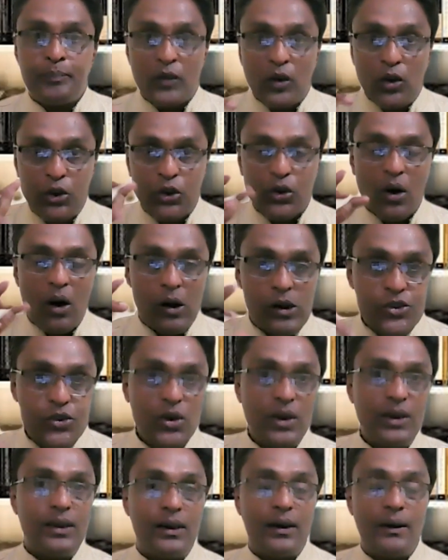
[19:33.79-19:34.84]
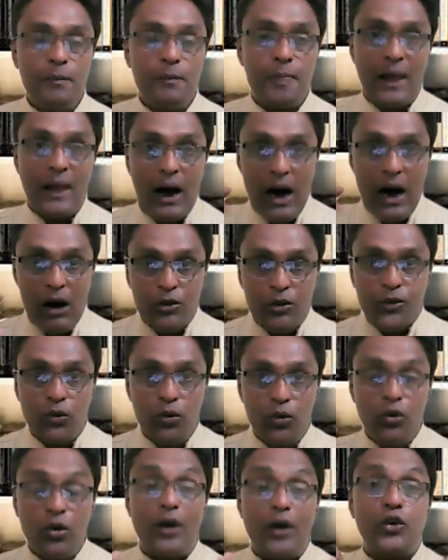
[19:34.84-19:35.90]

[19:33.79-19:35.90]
You should also learn how to